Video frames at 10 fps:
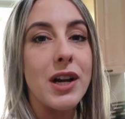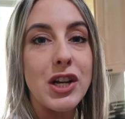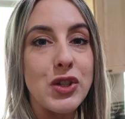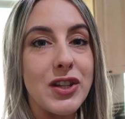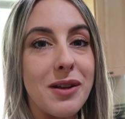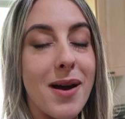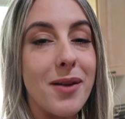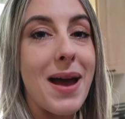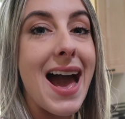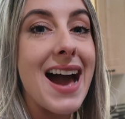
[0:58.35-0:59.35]
gonna do some
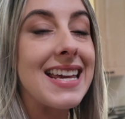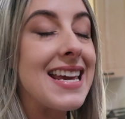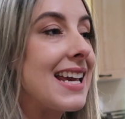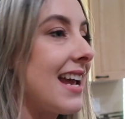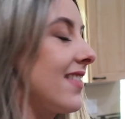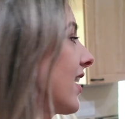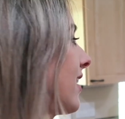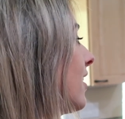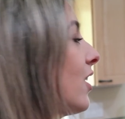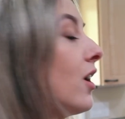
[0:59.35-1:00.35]
unpacking and
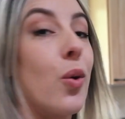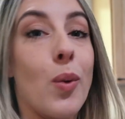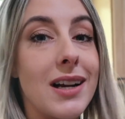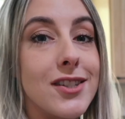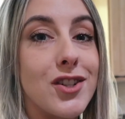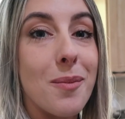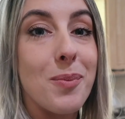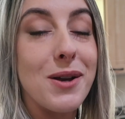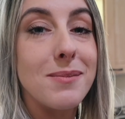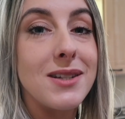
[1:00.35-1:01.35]
then we're gonna start putting them